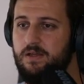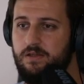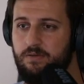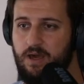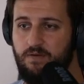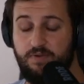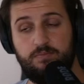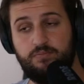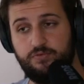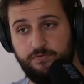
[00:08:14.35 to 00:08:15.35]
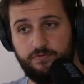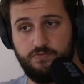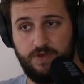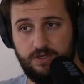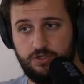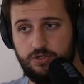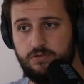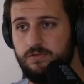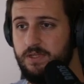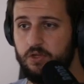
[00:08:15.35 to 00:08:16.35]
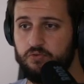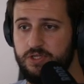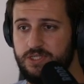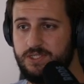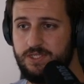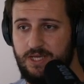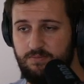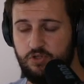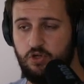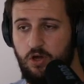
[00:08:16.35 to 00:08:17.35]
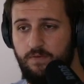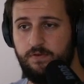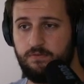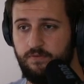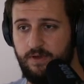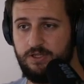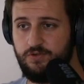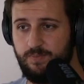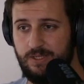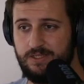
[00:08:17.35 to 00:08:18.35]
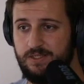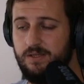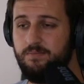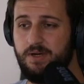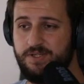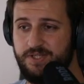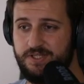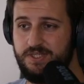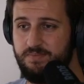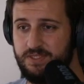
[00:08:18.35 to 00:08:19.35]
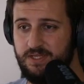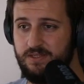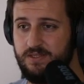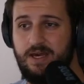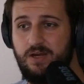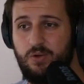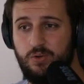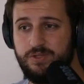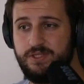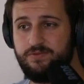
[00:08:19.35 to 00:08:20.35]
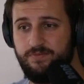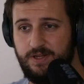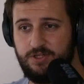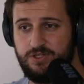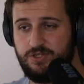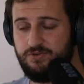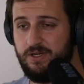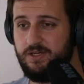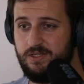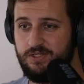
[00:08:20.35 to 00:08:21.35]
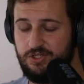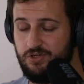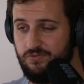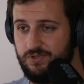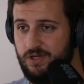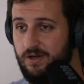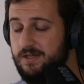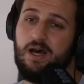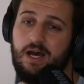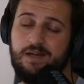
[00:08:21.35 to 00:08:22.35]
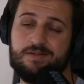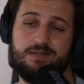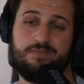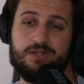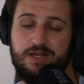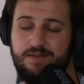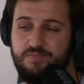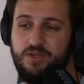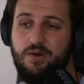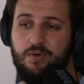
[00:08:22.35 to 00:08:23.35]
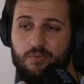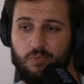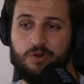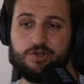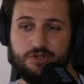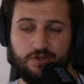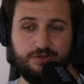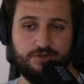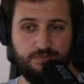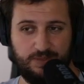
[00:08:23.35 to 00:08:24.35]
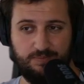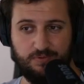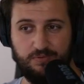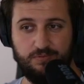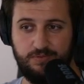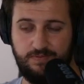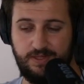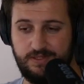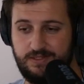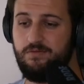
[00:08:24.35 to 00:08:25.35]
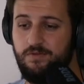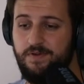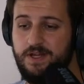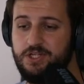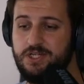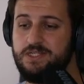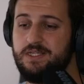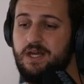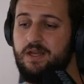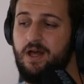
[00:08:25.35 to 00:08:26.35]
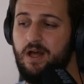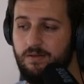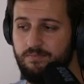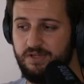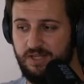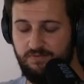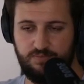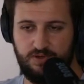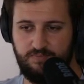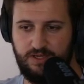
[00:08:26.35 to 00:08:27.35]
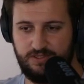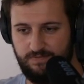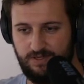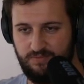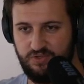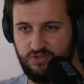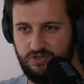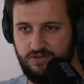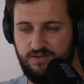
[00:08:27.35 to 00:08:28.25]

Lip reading: You have Improved Revenge. Increases the damage of your revenge ability by 60% and causes revenge to strike an additional target. I have sometimes one-shot 2 people with this. Revenge does an unbelievable amount of damage.